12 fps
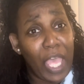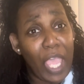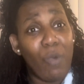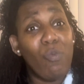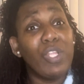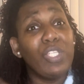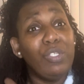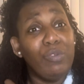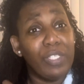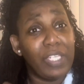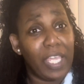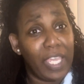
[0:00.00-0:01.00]
I want you
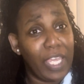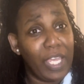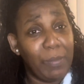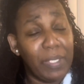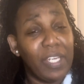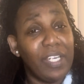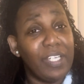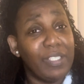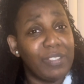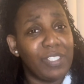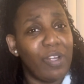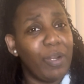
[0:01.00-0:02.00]
to
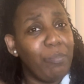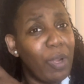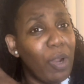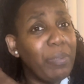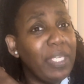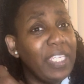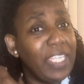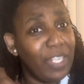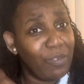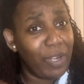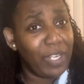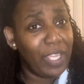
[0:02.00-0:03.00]
Barbie and
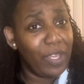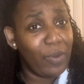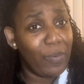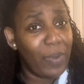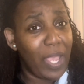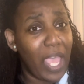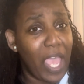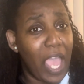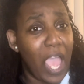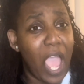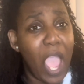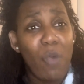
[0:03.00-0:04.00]
Ken right now.
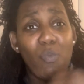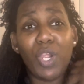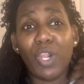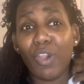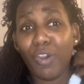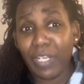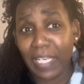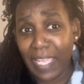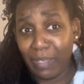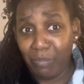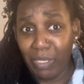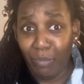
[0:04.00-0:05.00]
I want her to
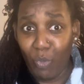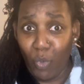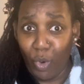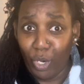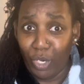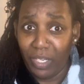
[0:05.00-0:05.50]
like me more